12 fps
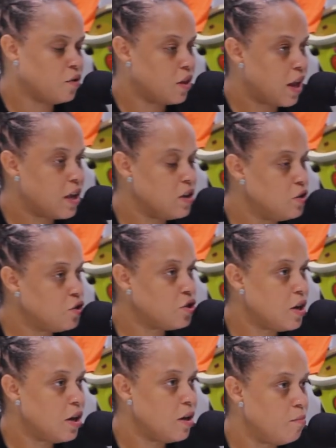that I can
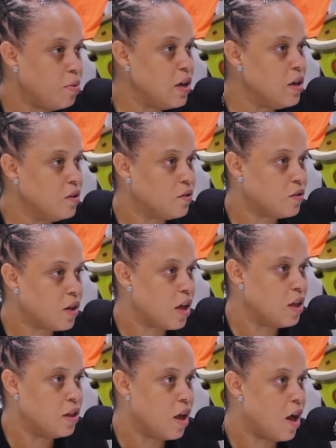shit in peace
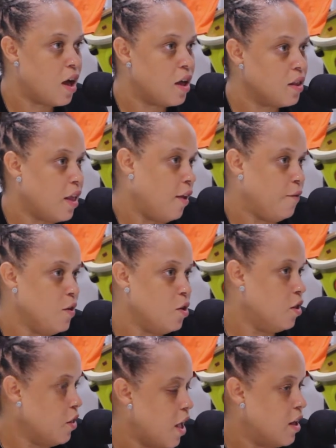and not like
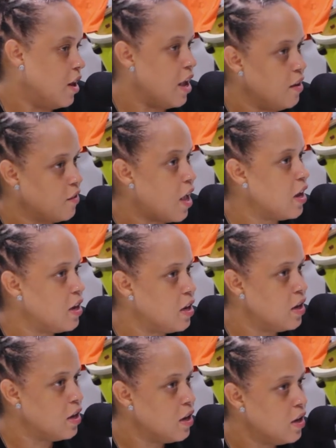feel that
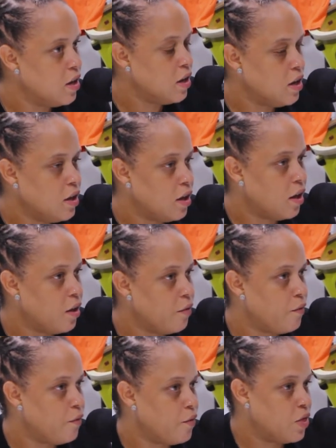anxiety
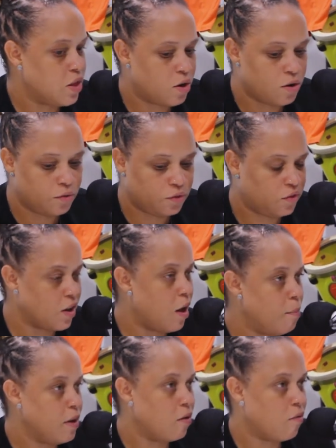of they're
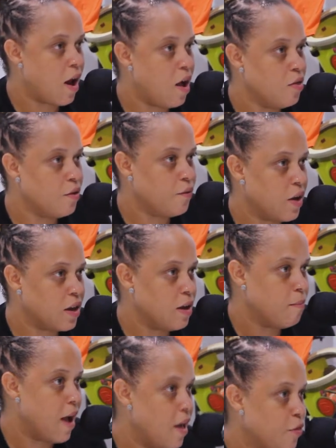stomping around the
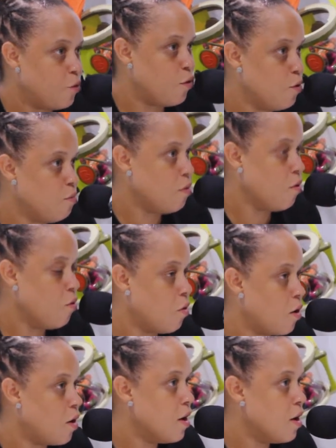fucking bathroom or